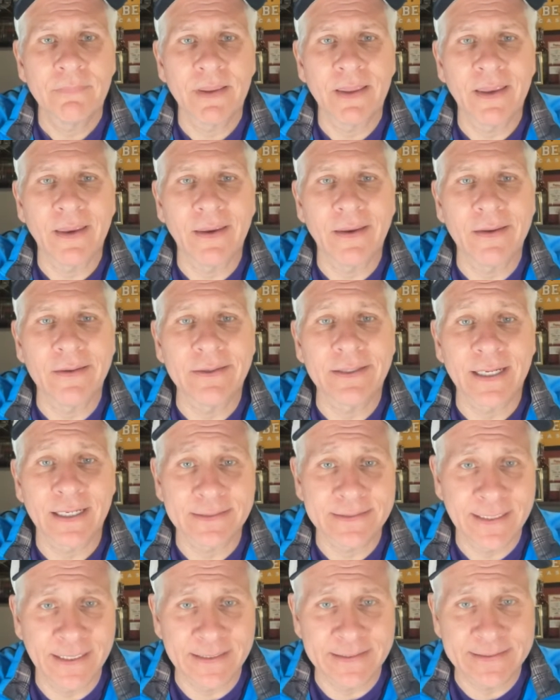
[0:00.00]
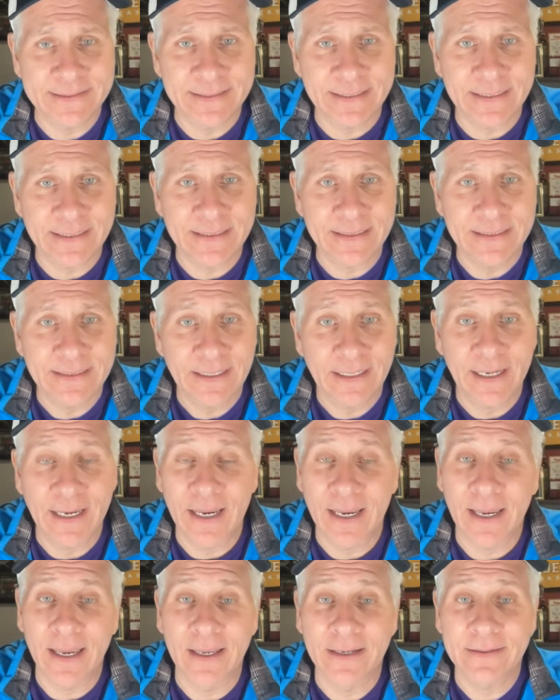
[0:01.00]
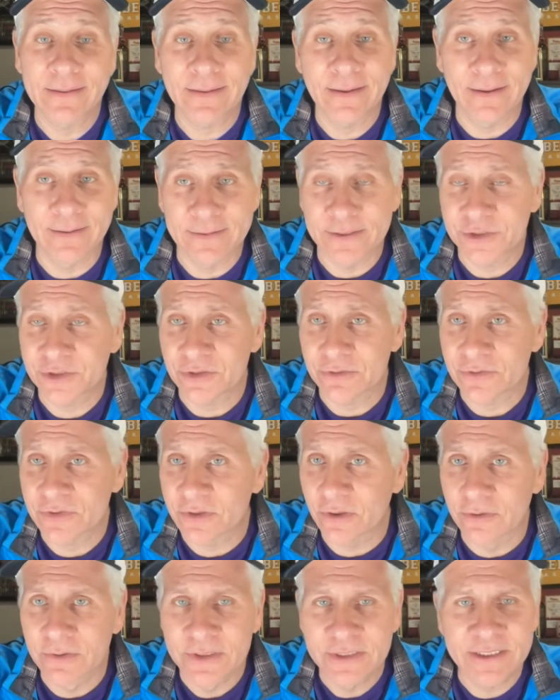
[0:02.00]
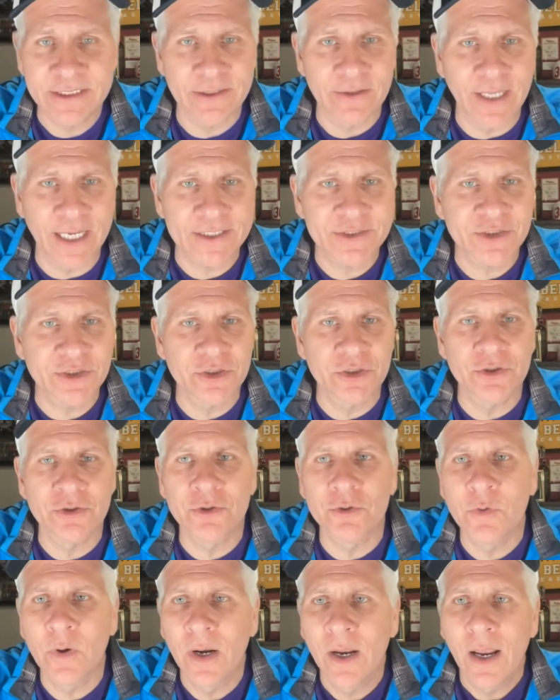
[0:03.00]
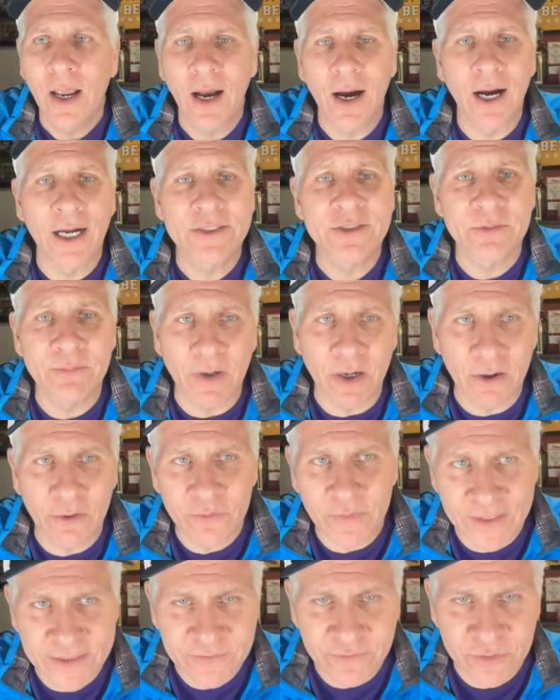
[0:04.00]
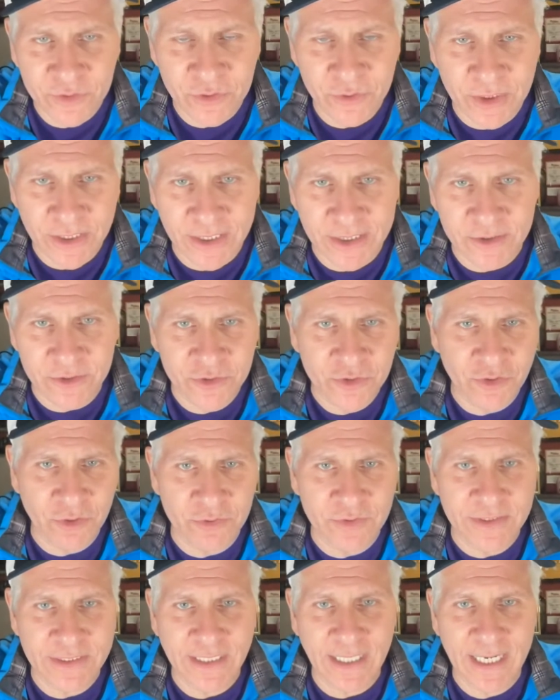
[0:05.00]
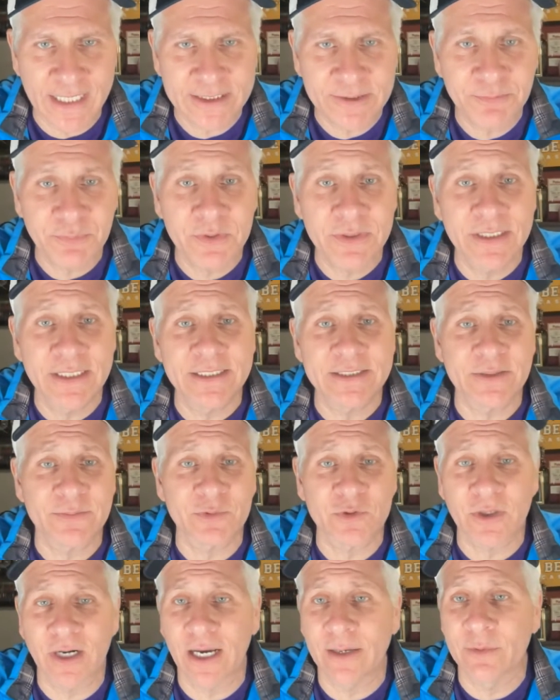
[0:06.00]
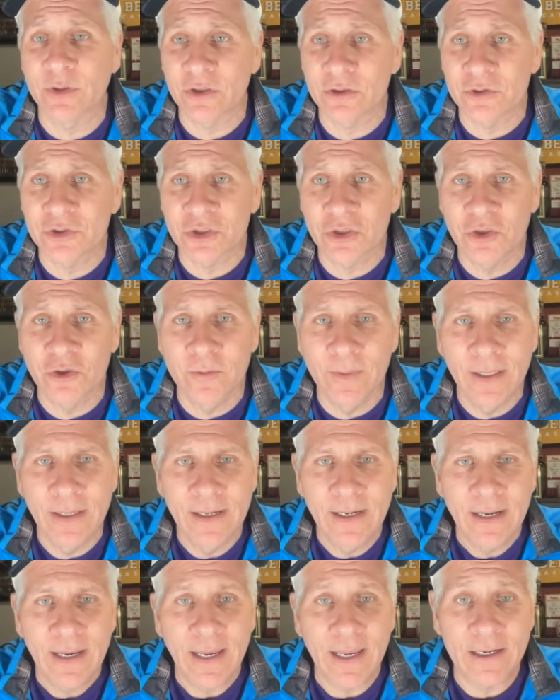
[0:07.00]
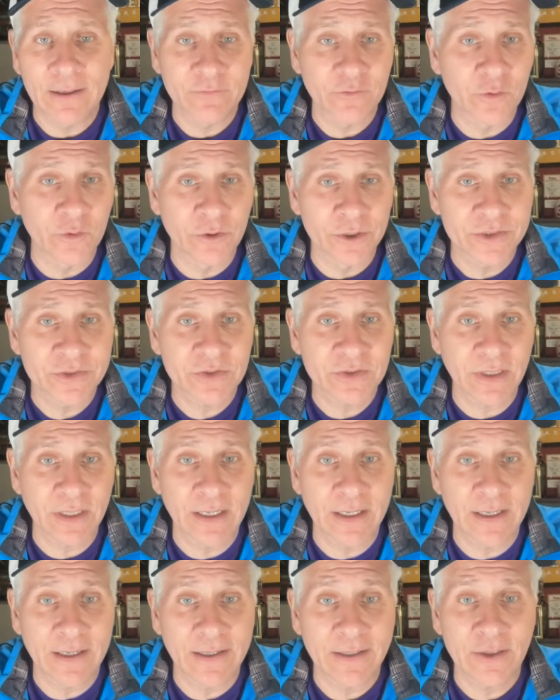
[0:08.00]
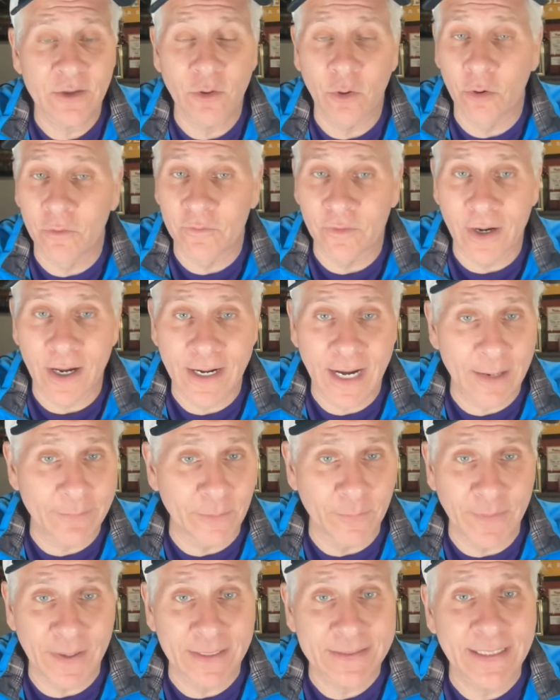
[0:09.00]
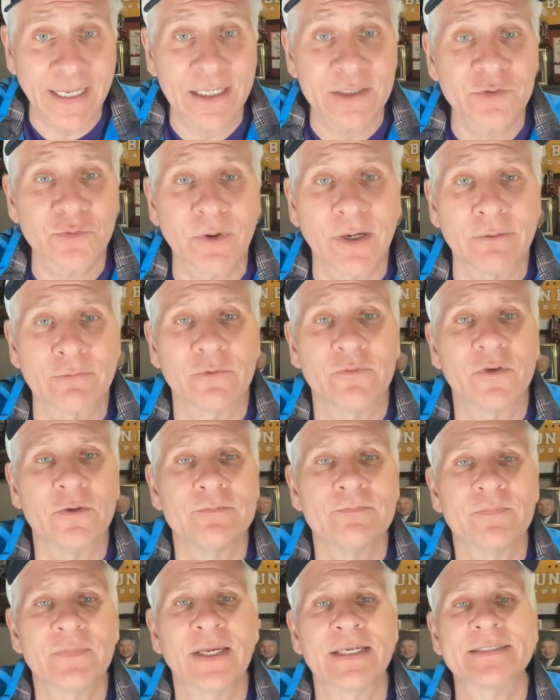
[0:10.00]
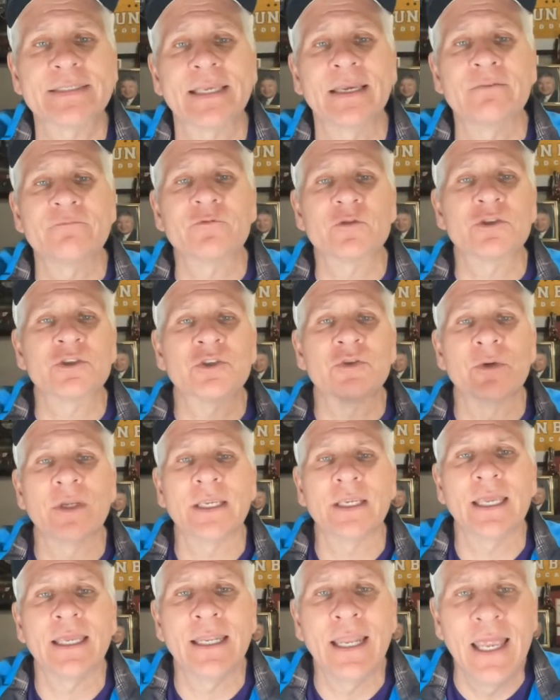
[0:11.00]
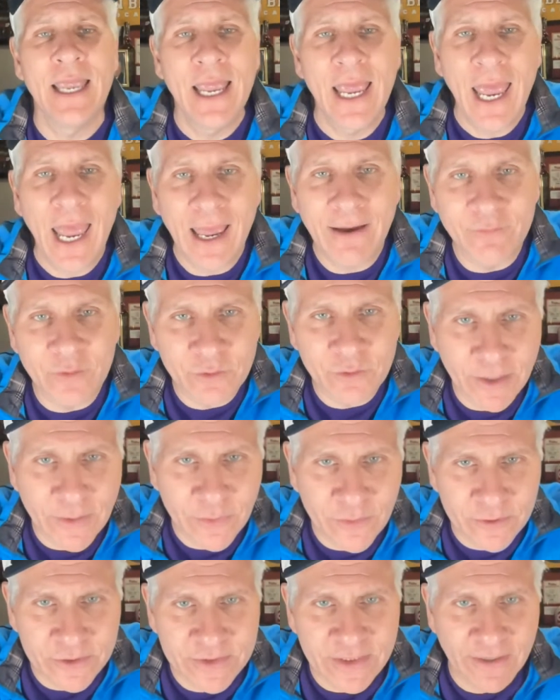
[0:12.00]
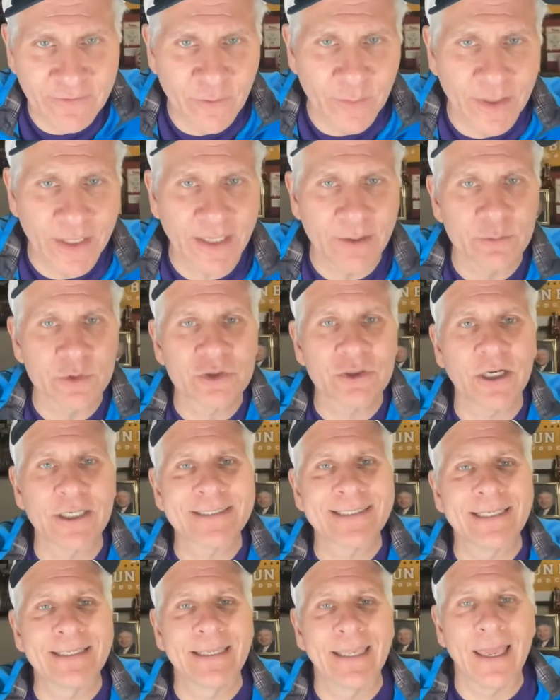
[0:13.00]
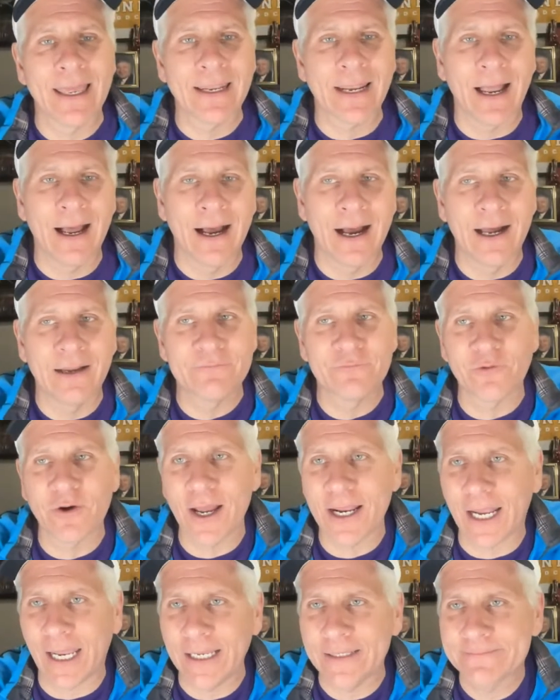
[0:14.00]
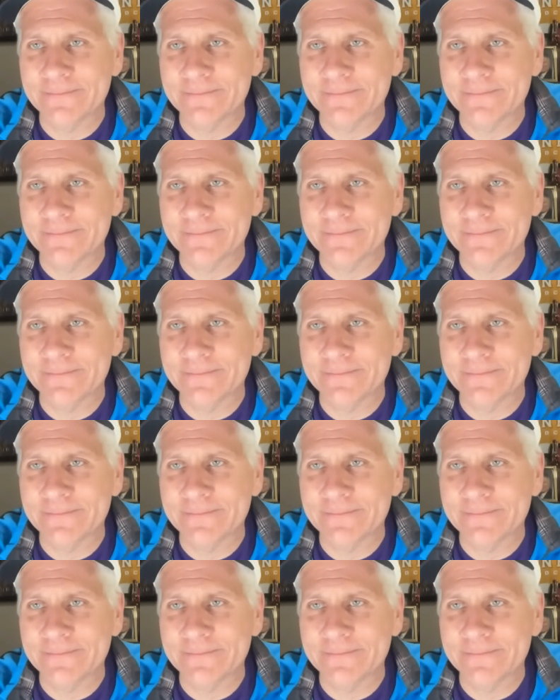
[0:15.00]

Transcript: And you got Tennessee and LSU. So still lots to do tomorrow. Thanks for tuning into the Schultzycast. Please subscribe on YouTube. And of course, over on Apple Podcast, rate and review. Thanks again for tuning in. Have a great Thursday, everybody. And we'll talk to you again on Friday.